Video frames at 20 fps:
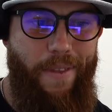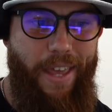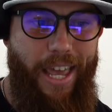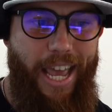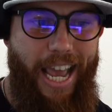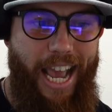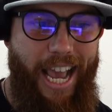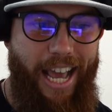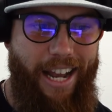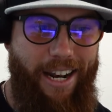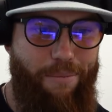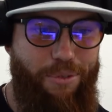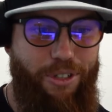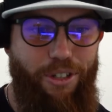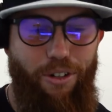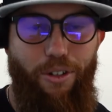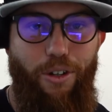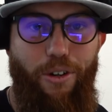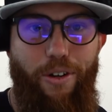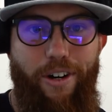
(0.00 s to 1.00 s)
and I'm
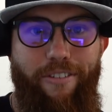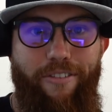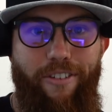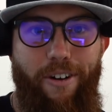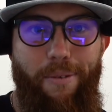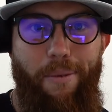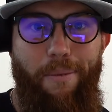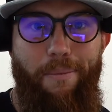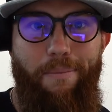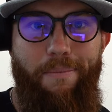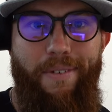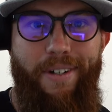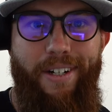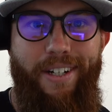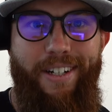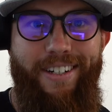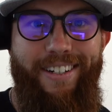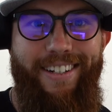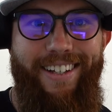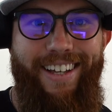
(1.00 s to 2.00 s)
still learning from them.
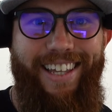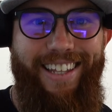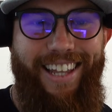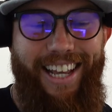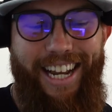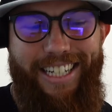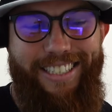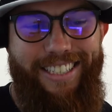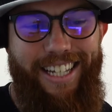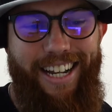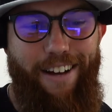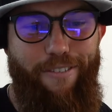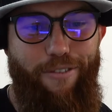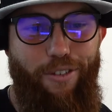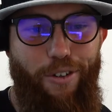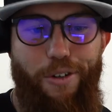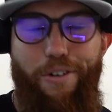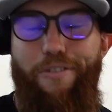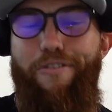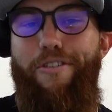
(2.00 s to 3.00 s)
And like I said, I've
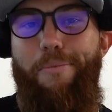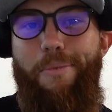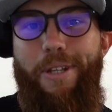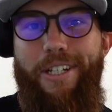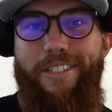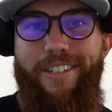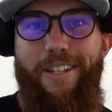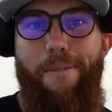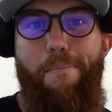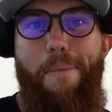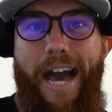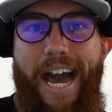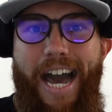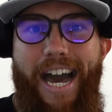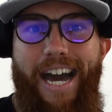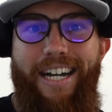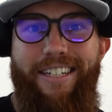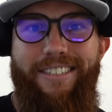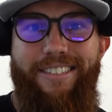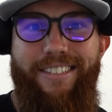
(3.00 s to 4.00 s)
learned from this in the
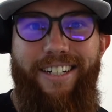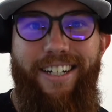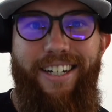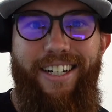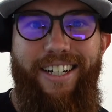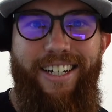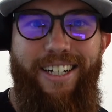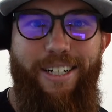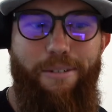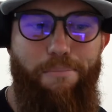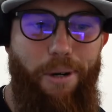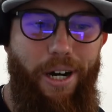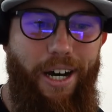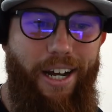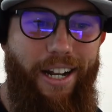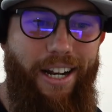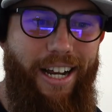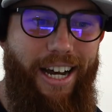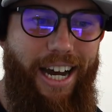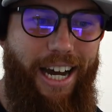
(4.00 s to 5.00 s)
past,
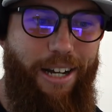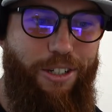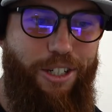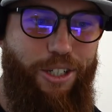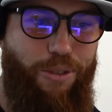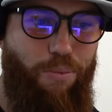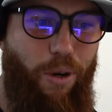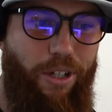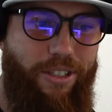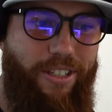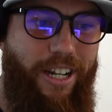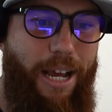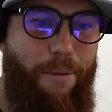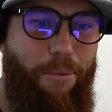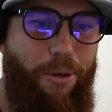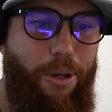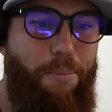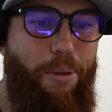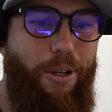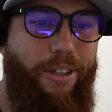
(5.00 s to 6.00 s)
but I just wasn't
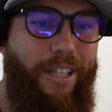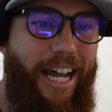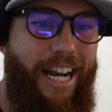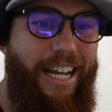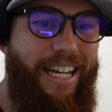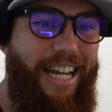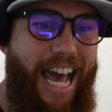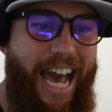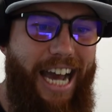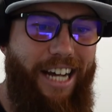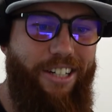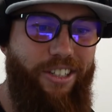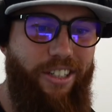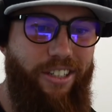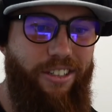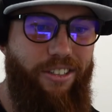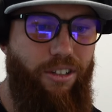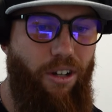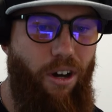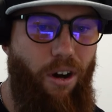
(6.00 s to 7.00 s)
able to put that into
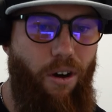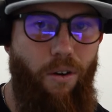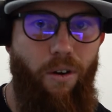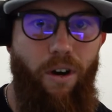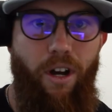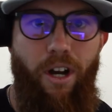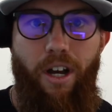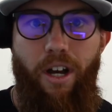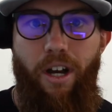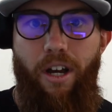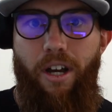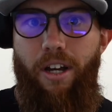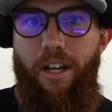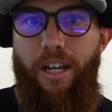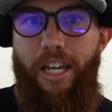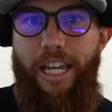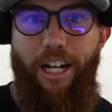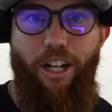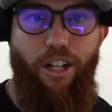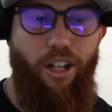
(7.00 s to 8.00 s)
action. So
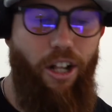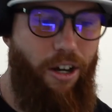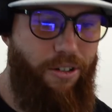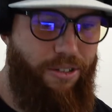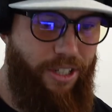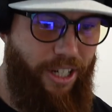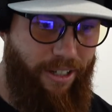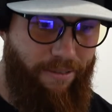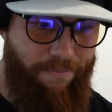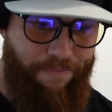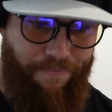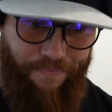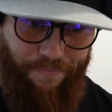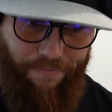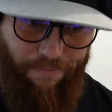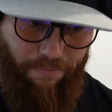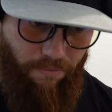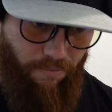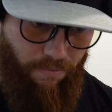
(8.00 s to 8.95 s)
in closing,